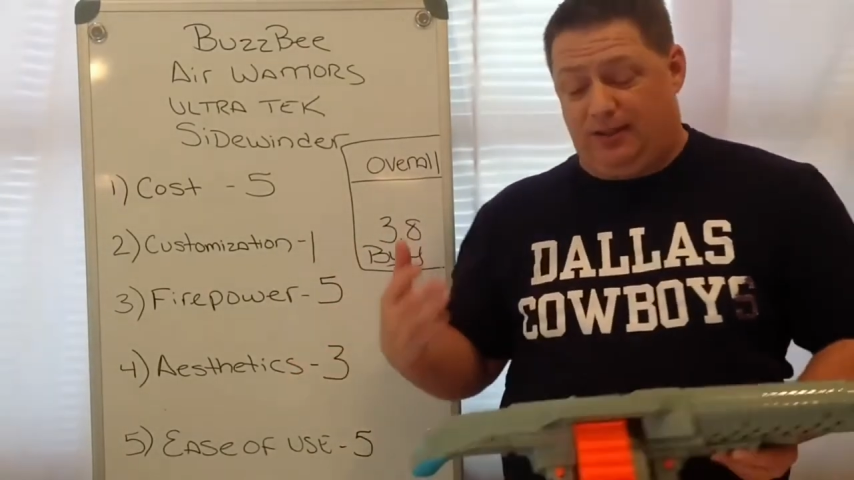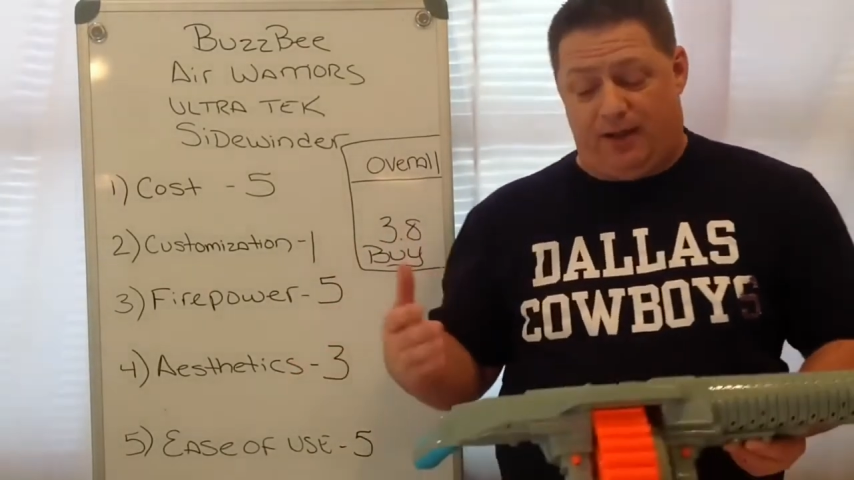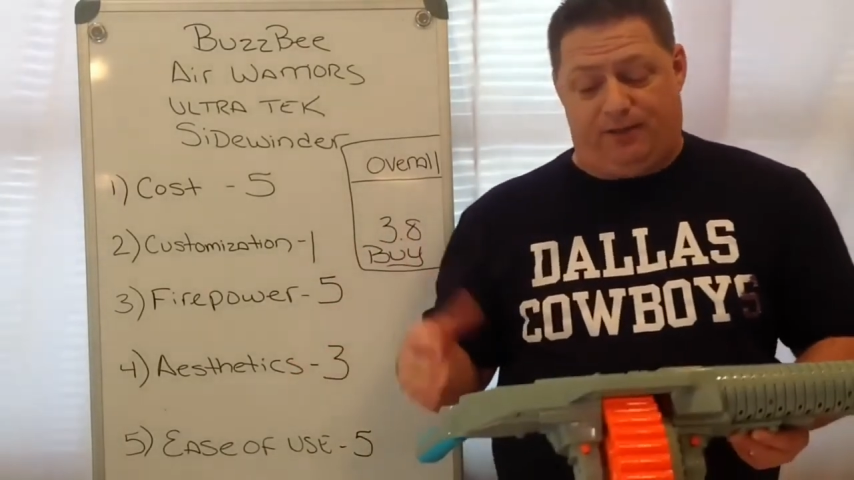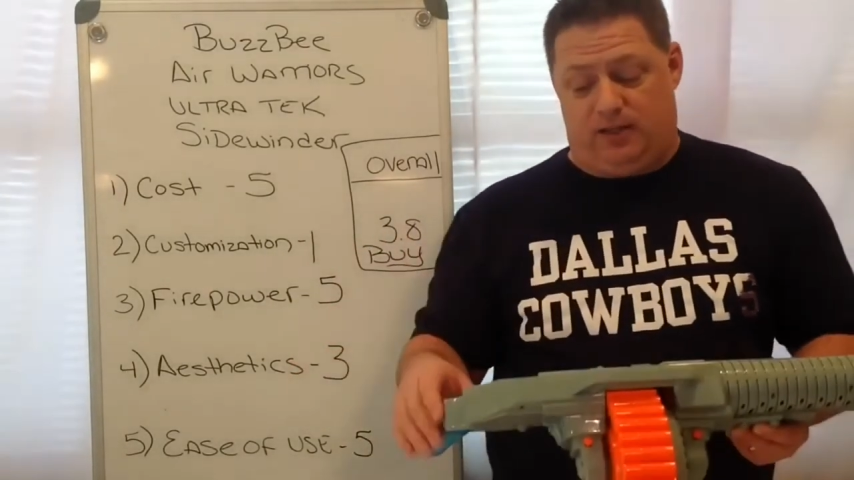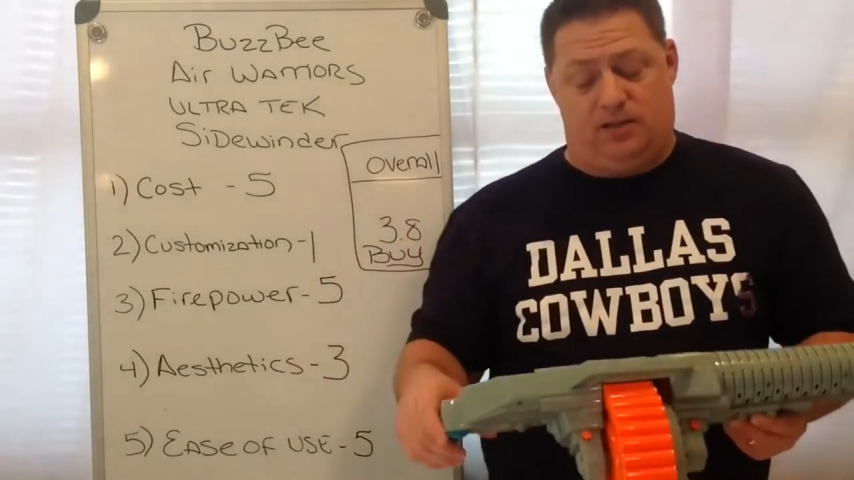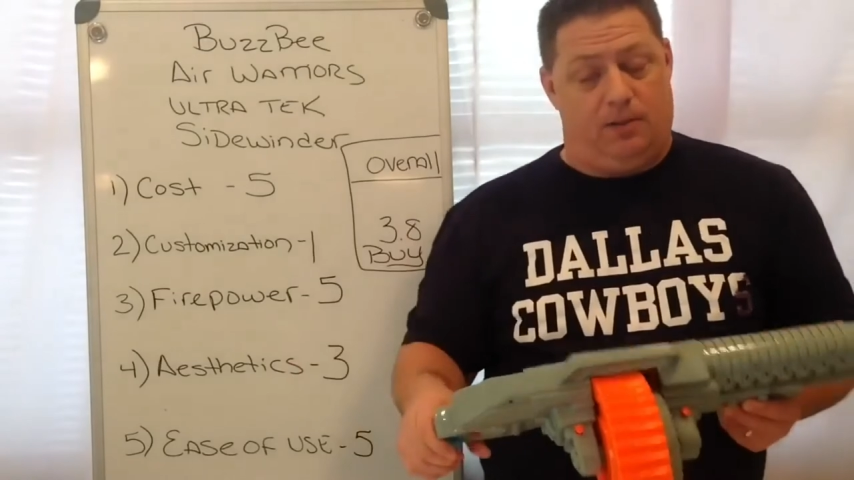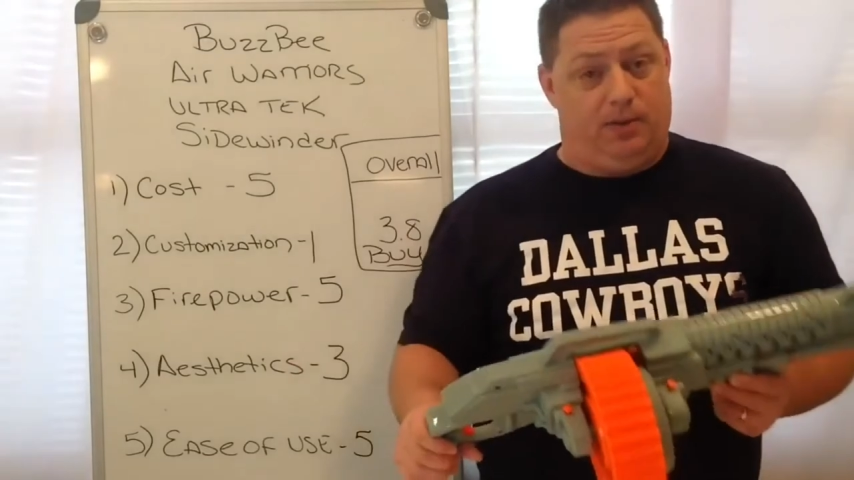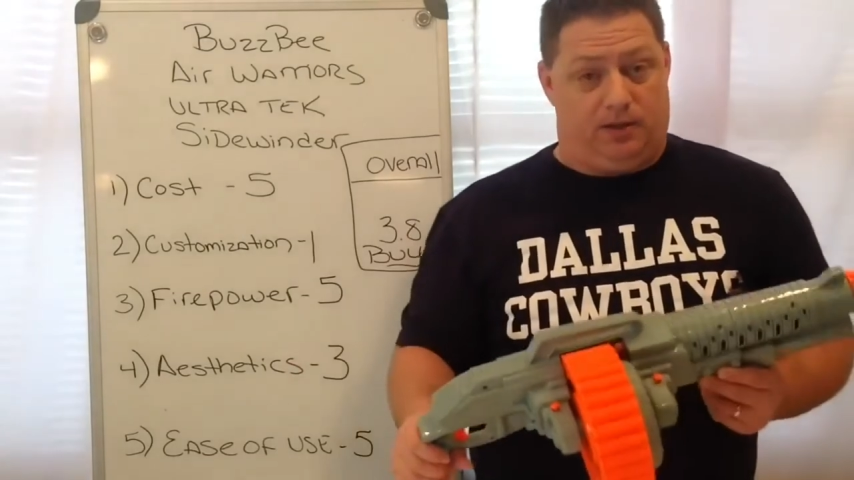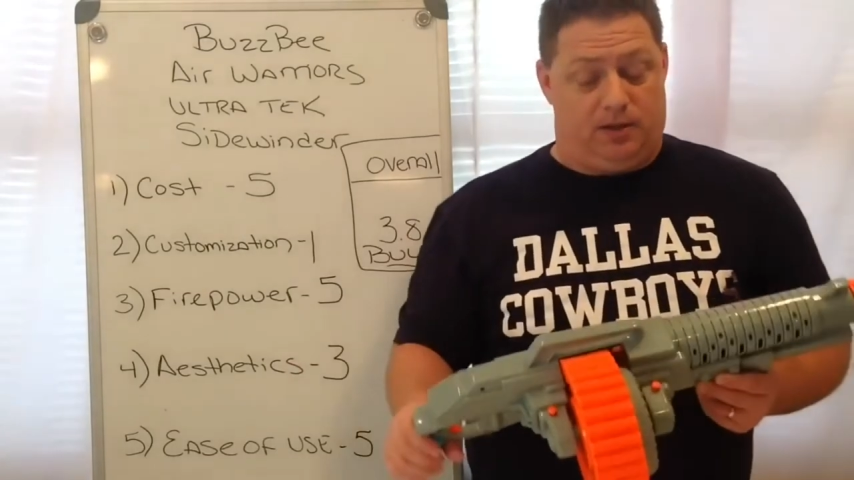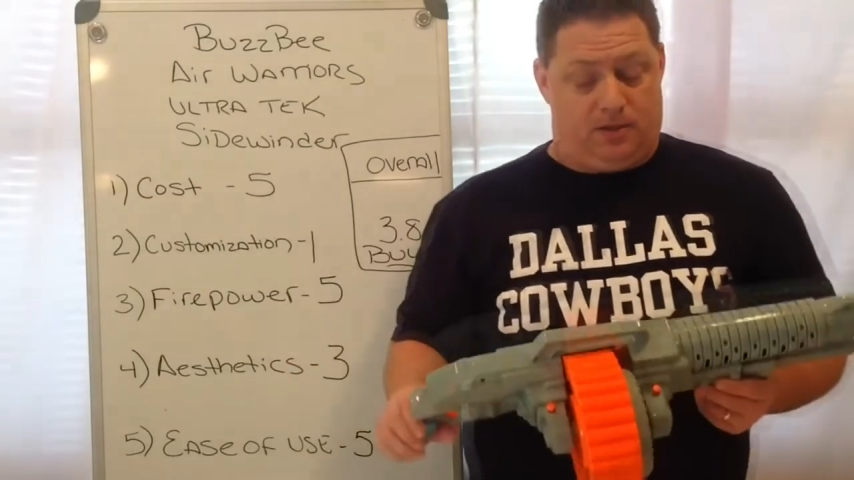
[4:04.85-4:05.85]
definitely say
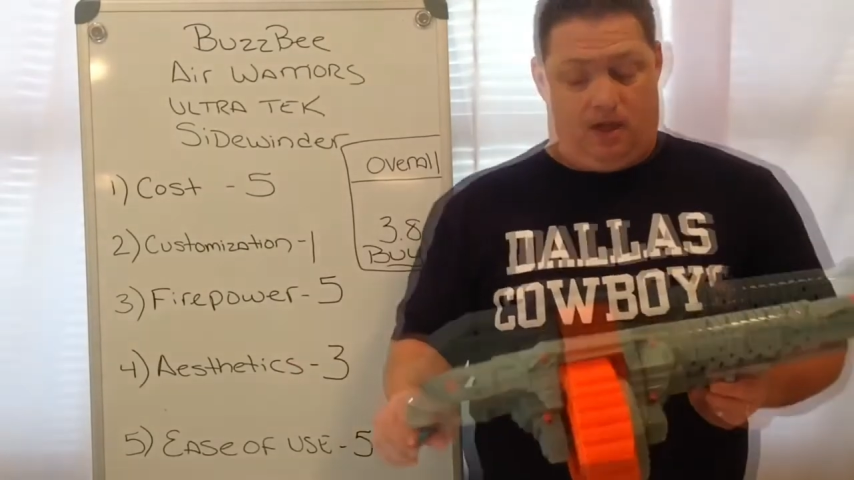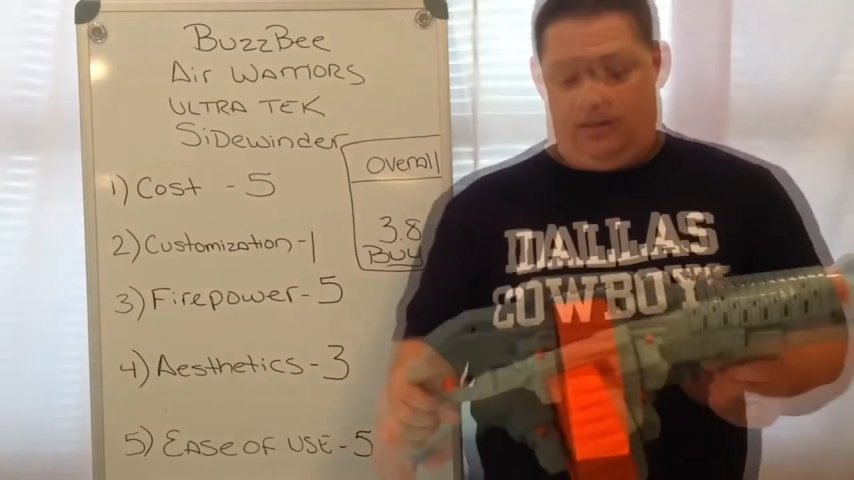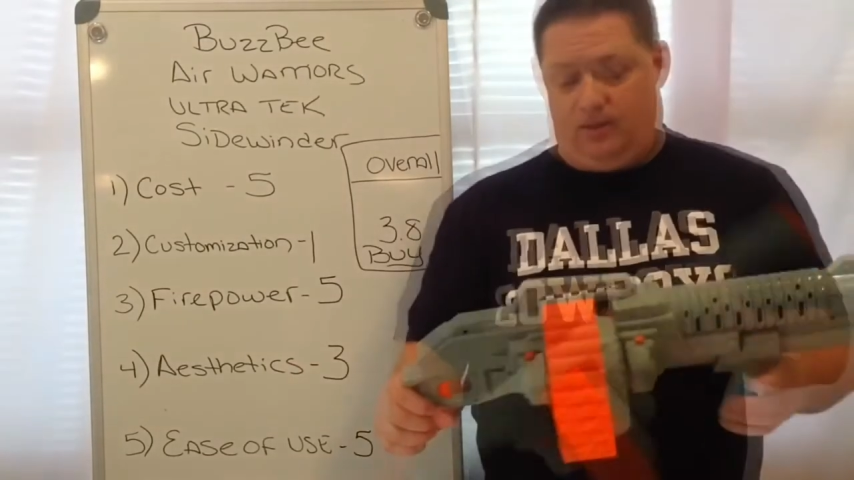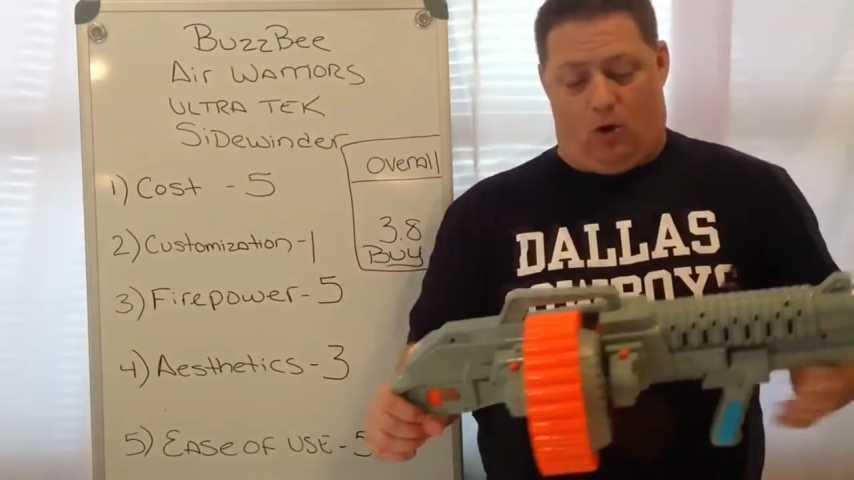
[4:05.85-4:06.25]
pick this up.